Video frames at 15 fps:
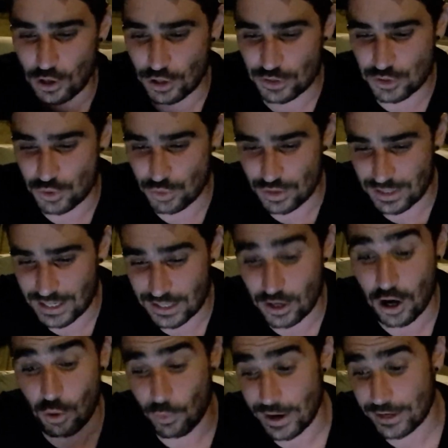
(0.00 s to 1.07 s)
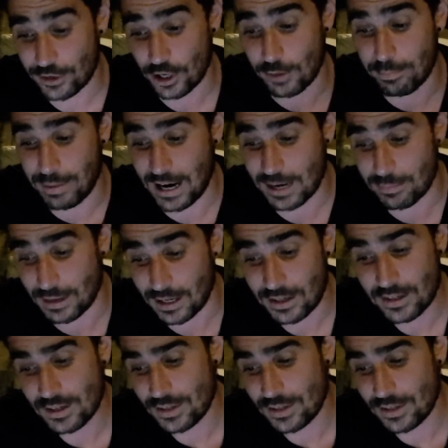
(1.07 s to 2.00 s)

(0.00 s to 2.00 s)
on to the next... Oh, wait, no, Parma.